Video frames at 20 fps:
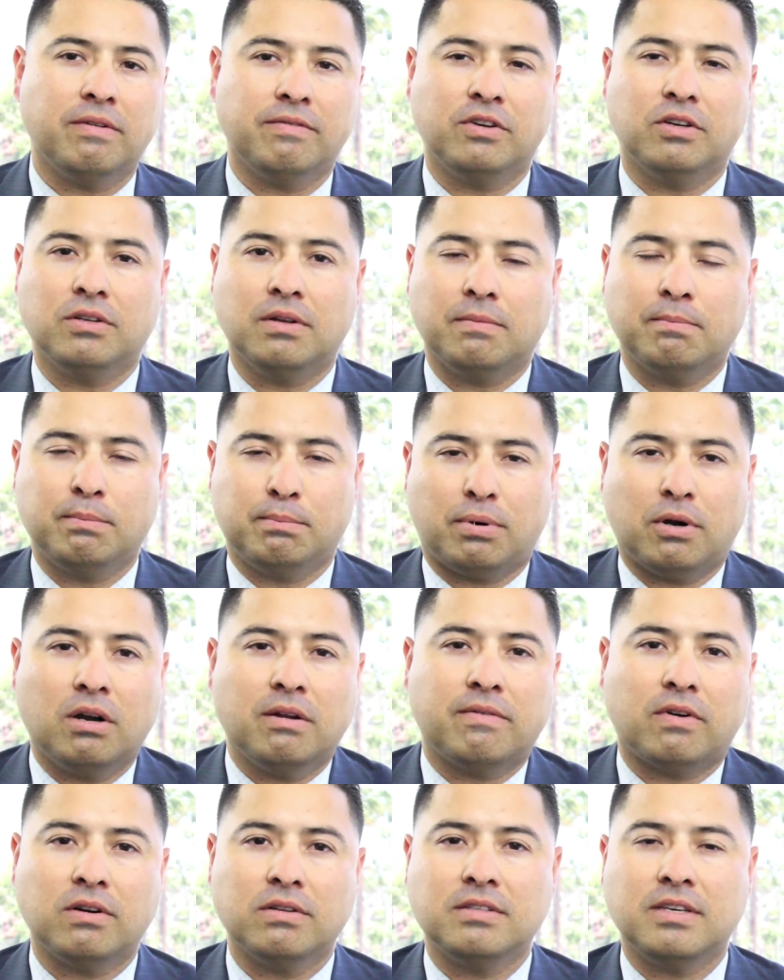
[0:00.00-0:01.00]

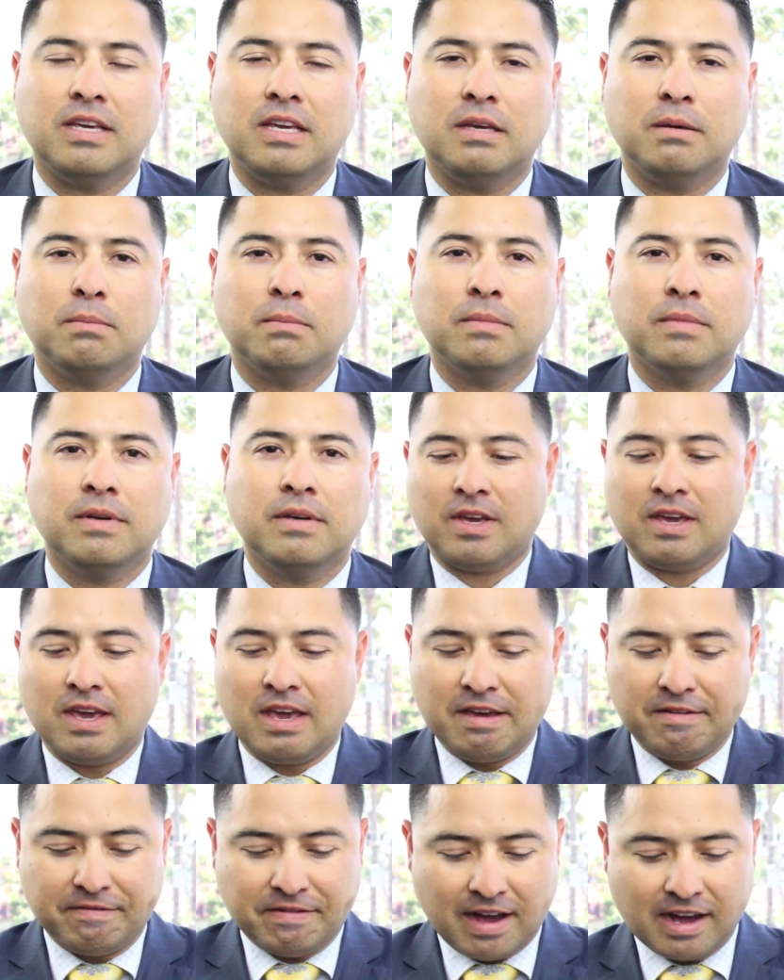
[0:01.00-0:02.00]
of our team.
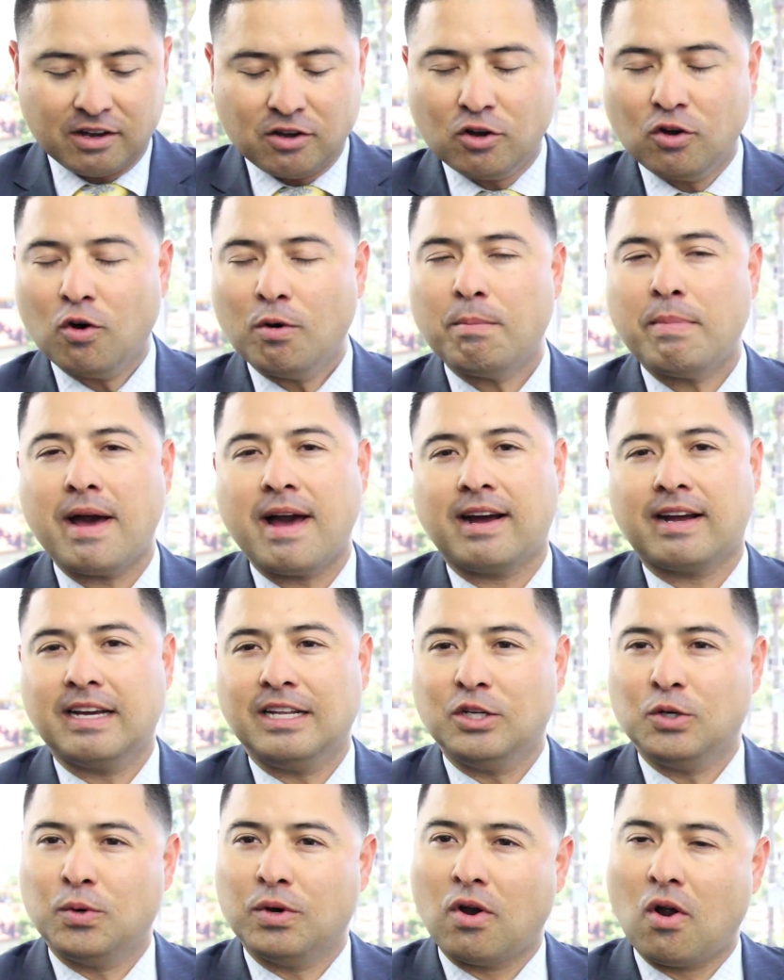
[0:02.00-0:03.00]
If I could go back
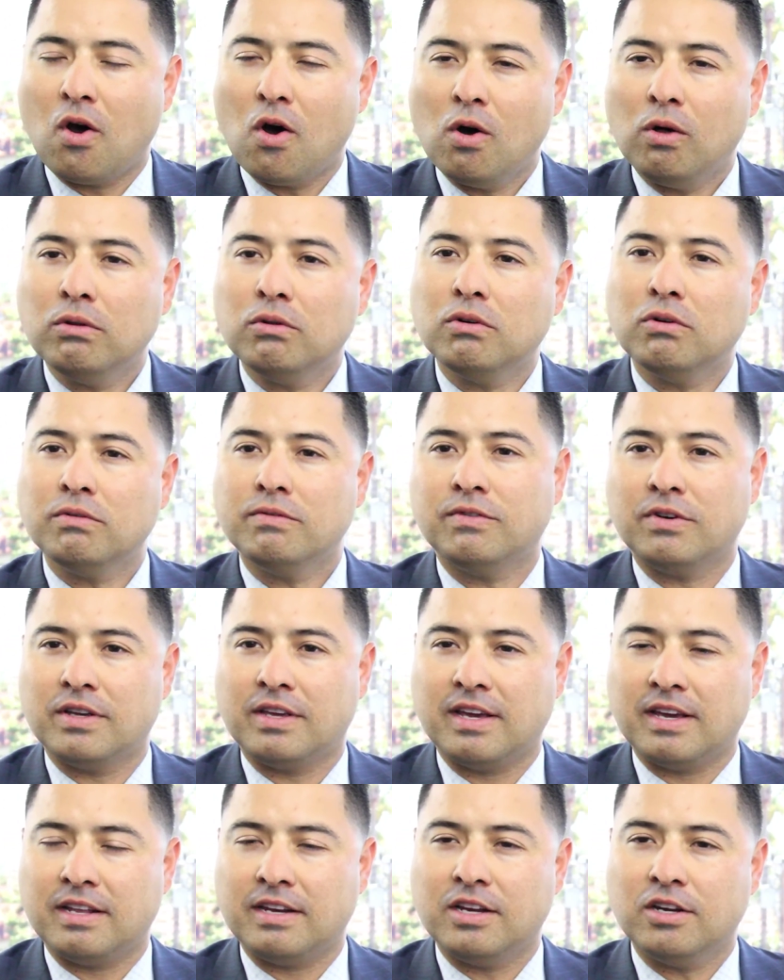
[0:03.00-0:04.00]
and do it all over
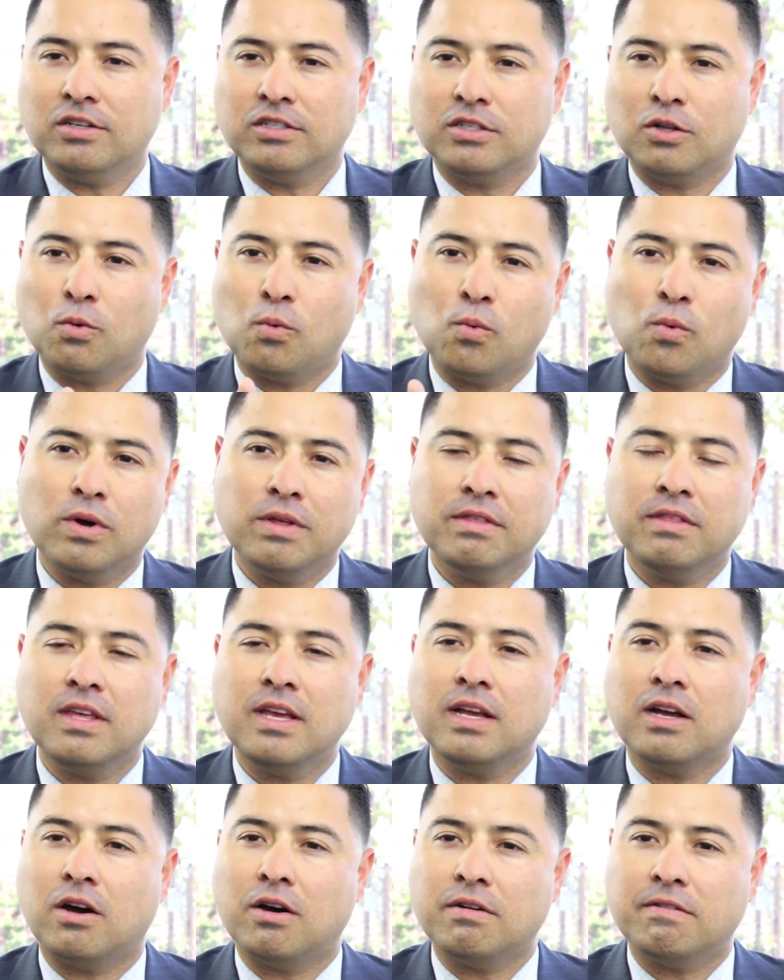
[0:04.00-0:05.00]
again, here's the one
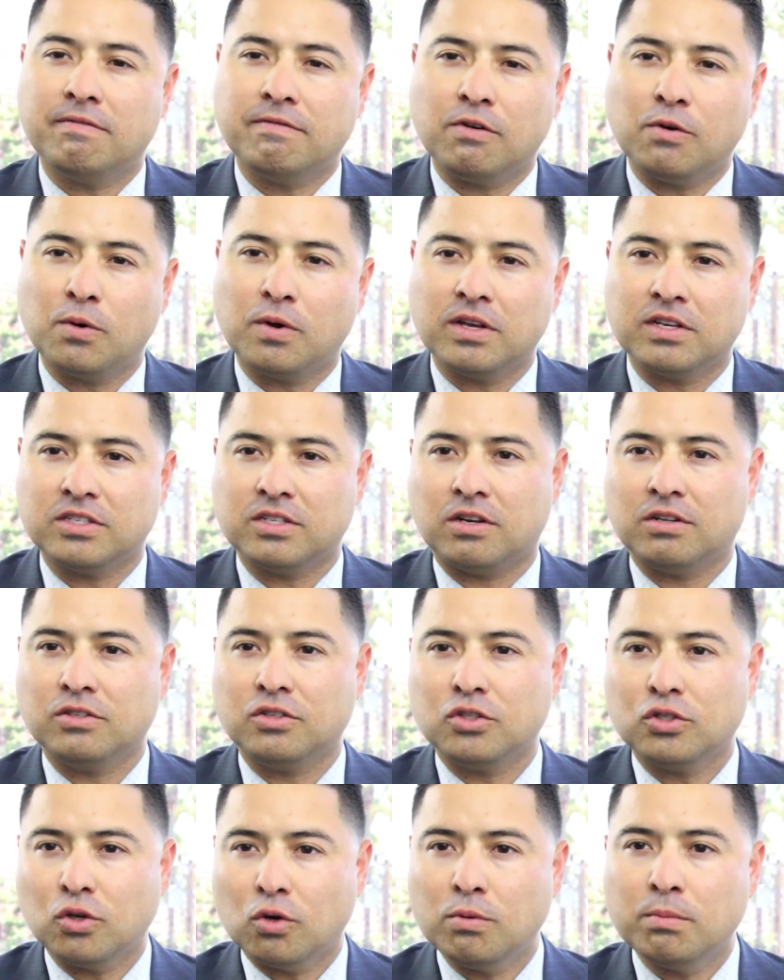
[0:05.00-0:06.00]
thing I would focus on
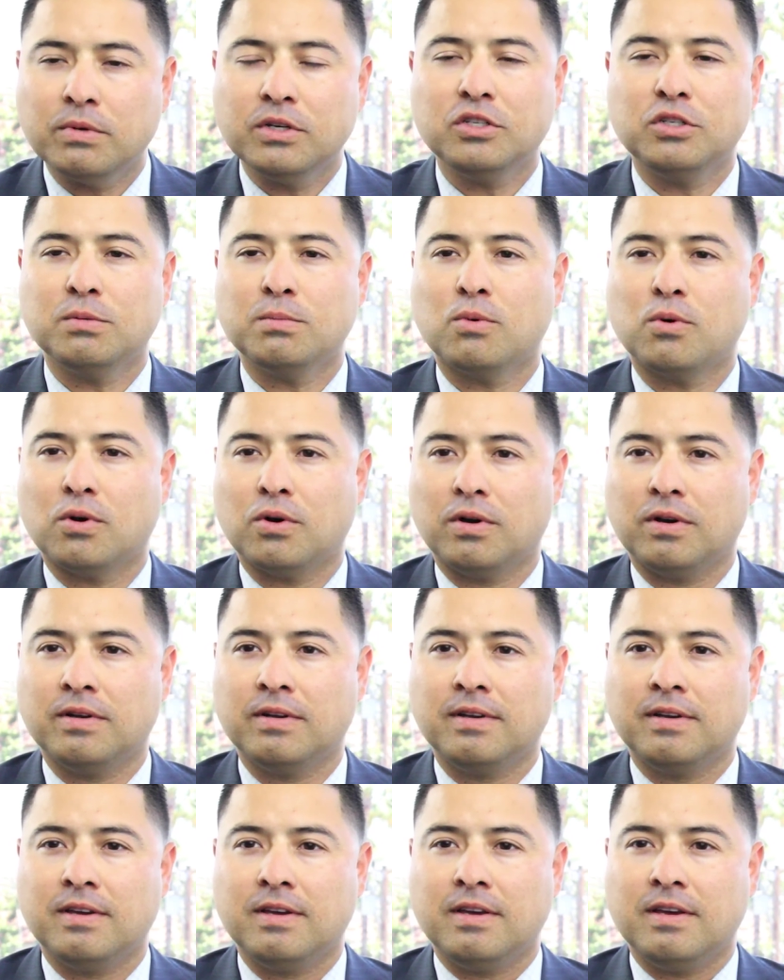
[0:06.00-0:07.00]
so much more
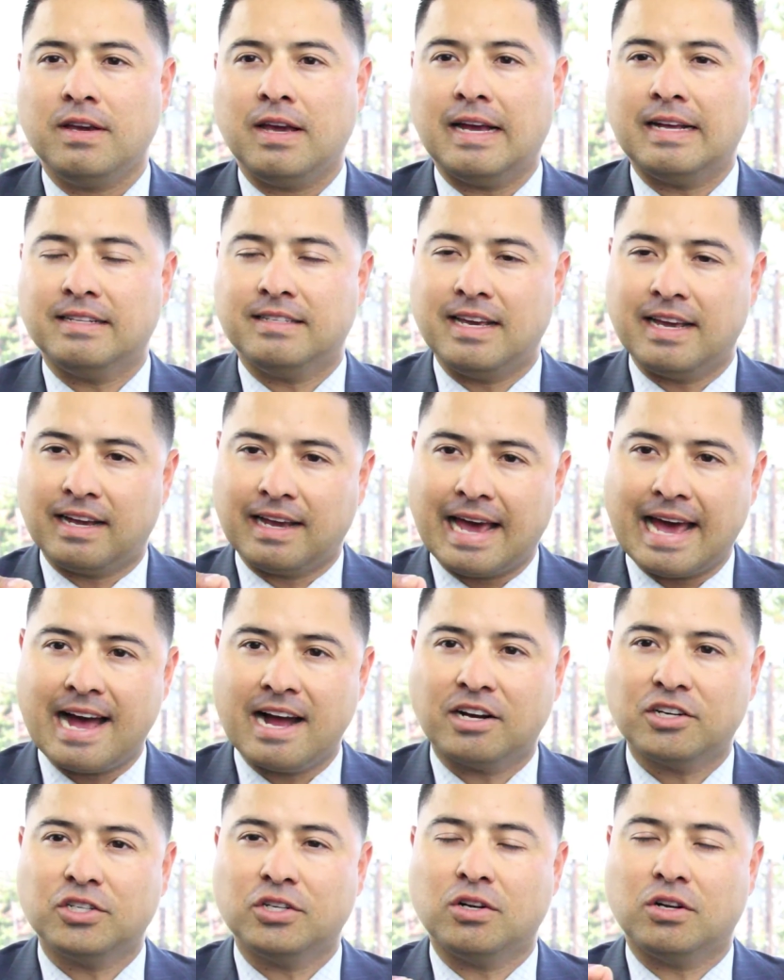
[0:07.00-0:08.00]
and take
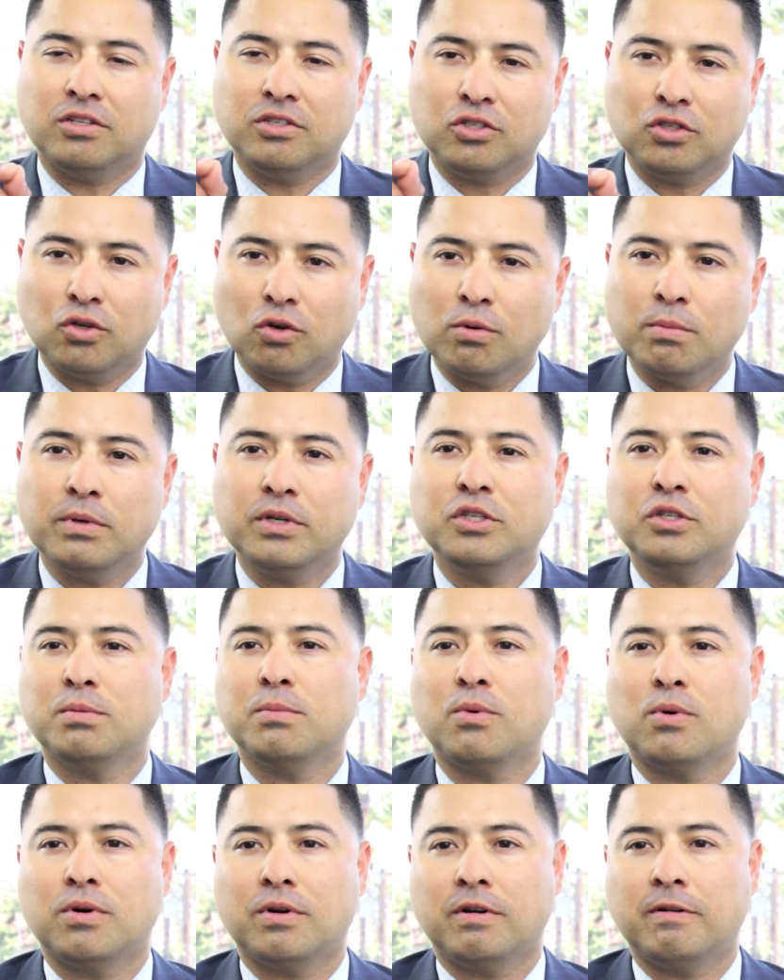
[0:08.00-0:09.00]
action on so much
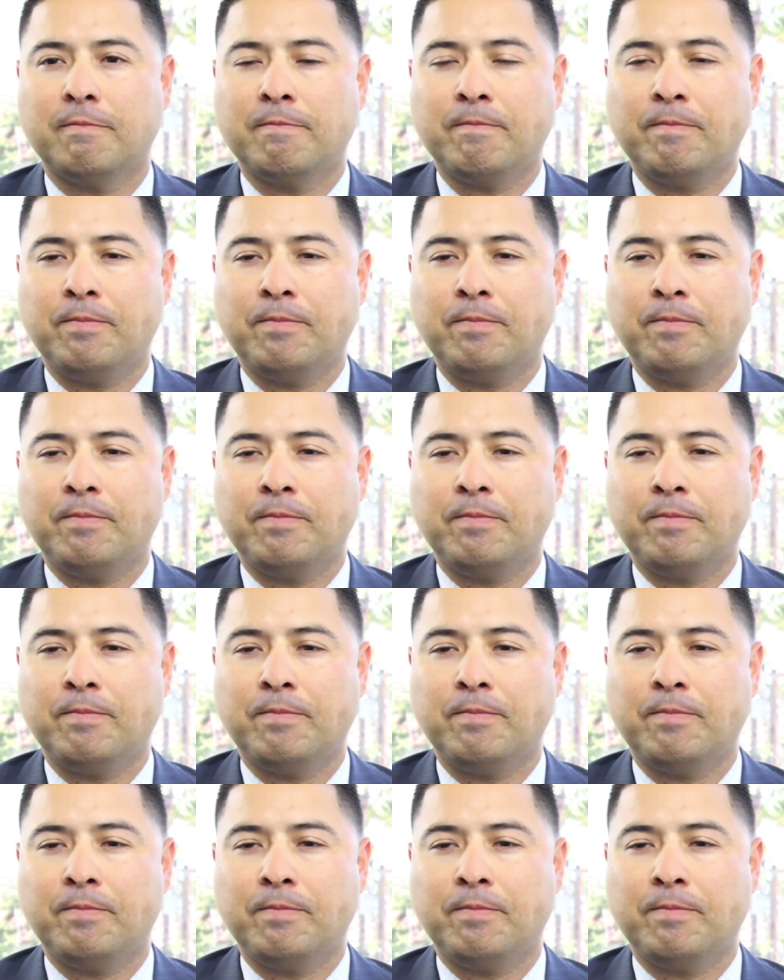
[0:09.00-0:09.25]
more.